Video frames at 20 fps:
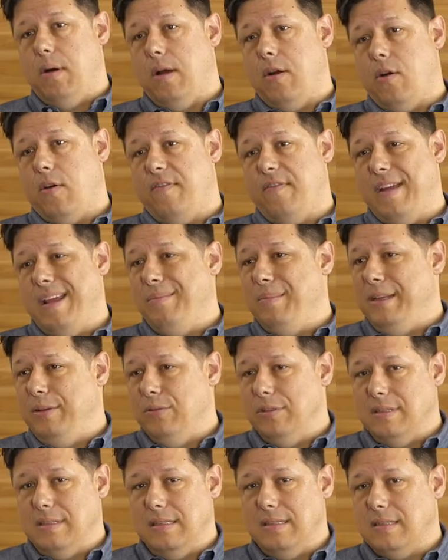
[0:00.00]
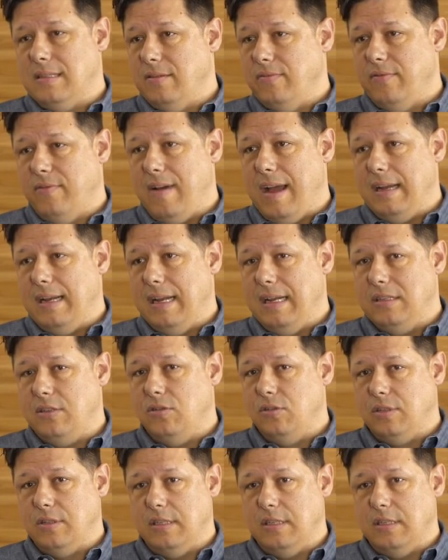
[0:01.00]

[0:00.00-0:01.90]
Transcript: but her family was in some financial